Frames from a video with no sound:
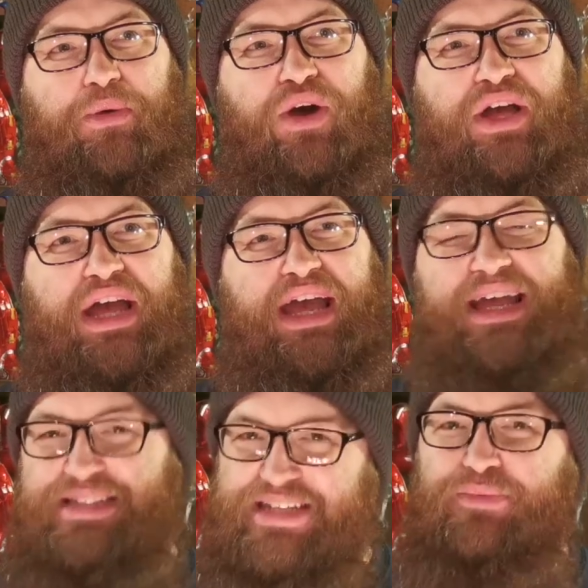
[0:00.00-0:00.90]
but
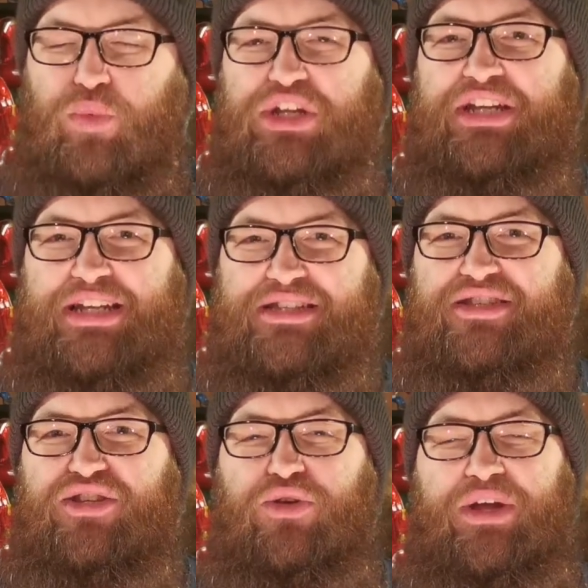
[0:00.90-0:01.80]
it did what it needed
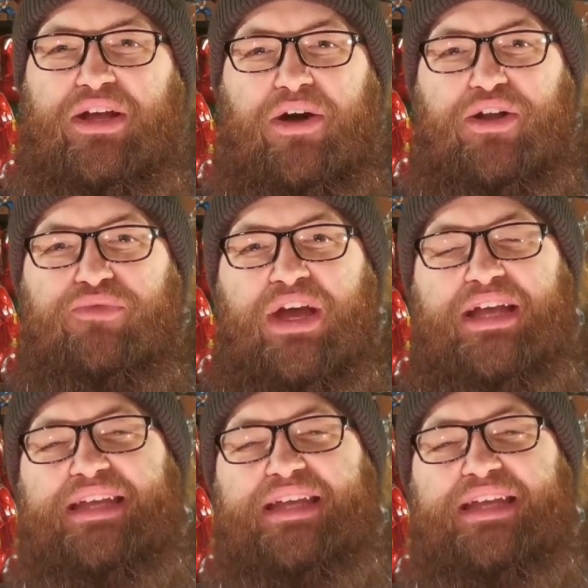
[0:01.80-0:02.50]
to do in kind of